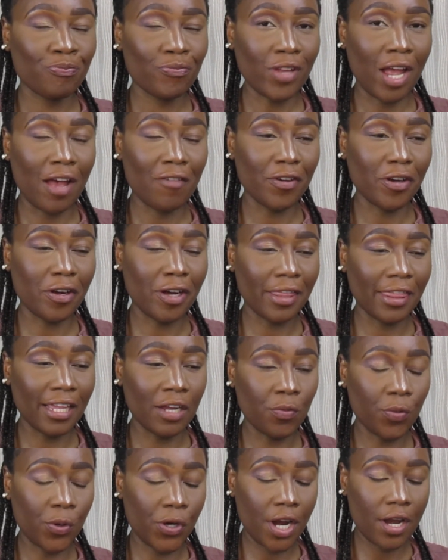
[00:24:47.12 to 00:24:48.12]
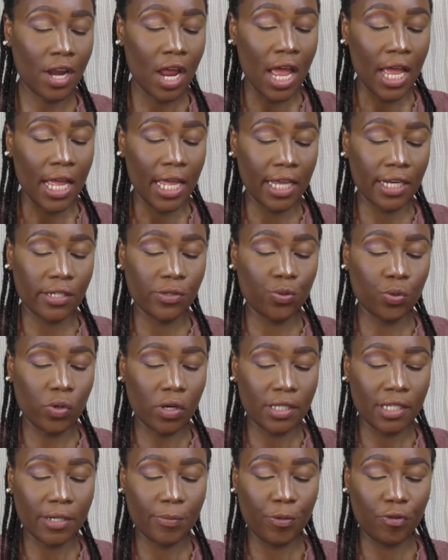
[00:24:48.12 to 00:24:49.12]
I forgot that word. It is
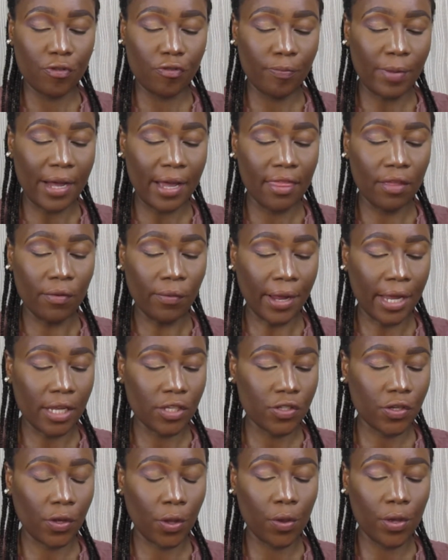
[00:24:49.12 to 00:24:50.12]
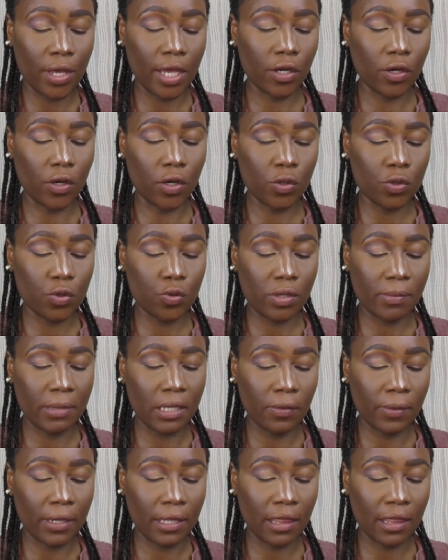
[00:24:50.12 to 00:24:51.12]
waterproof, by the way, so you can go
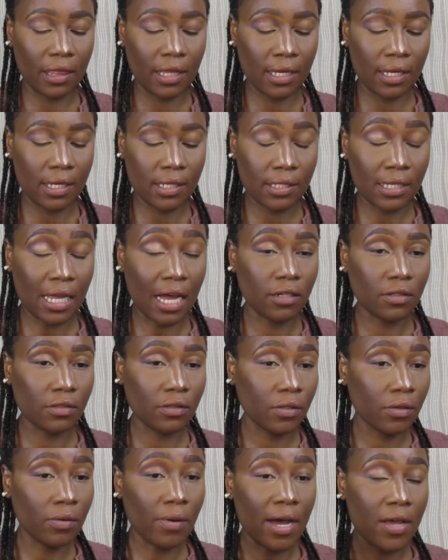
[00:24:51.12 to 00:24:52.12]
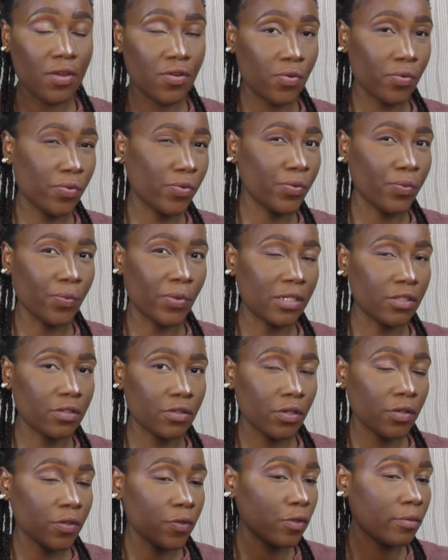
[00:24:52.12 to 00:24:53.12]
swimming with this. I don't know why you would want
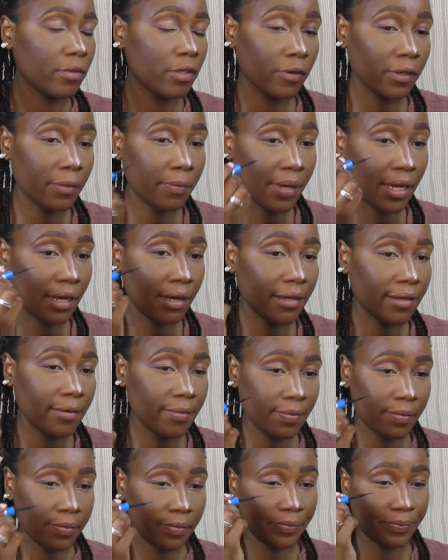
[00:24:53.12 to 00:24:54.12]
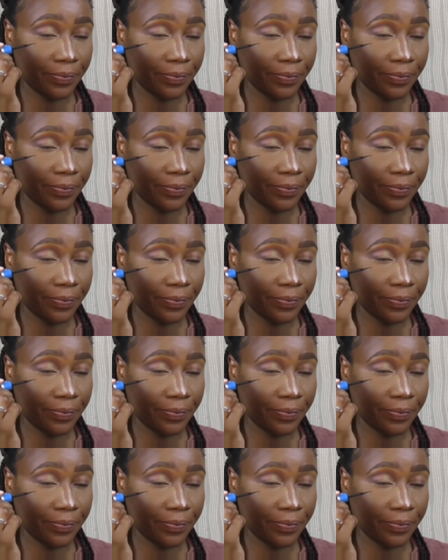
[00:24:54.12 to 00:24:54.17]
to go swimming with makeup.